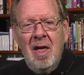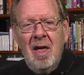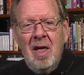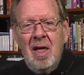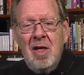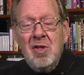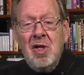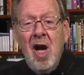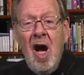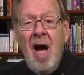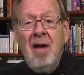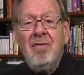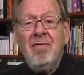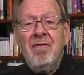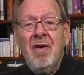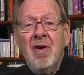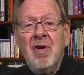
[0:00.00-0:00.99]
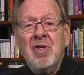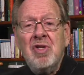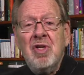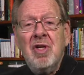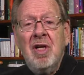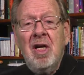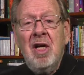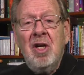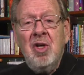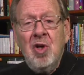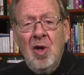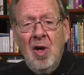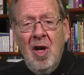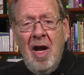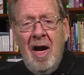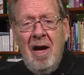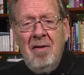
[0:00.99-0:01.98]
Is God first in your
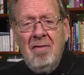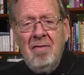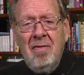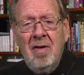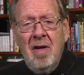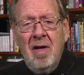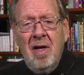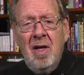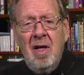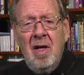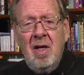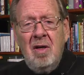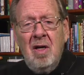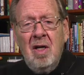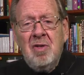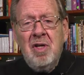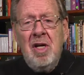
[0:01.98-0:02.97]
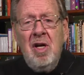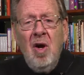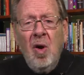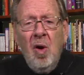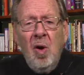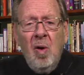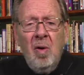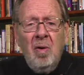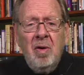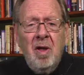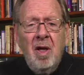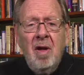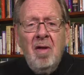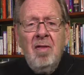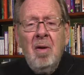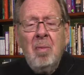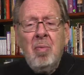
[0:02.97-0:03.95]
life? Does he hold
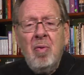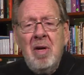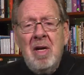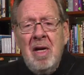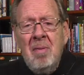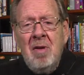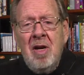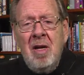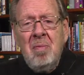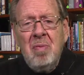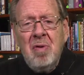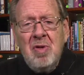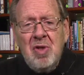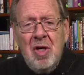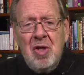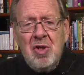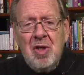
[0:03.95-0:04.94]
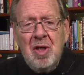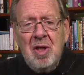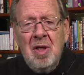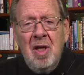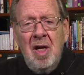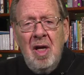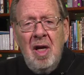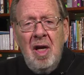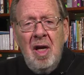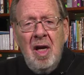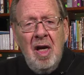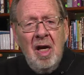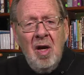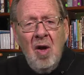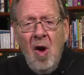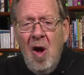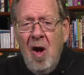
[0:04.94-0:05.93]
the preeminent position
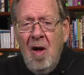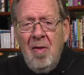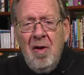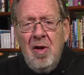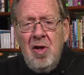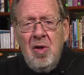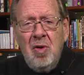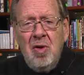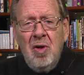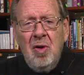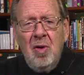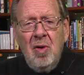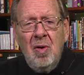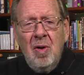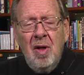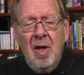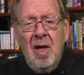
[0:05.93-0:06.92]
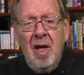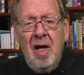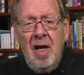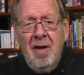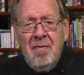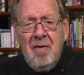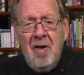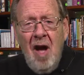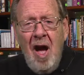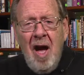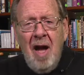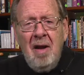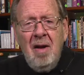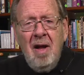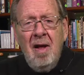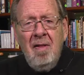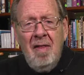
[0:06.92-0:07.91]
in all that you do? If
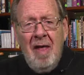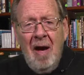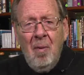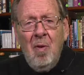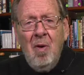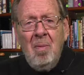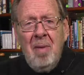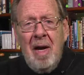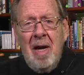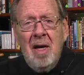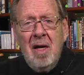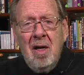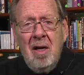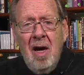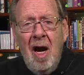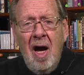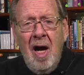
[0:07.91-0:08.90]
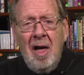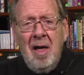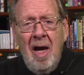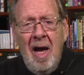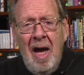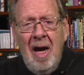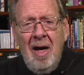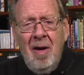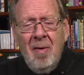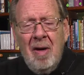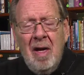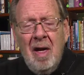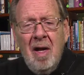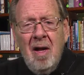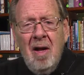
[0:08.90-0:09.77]
not, that will make God angry.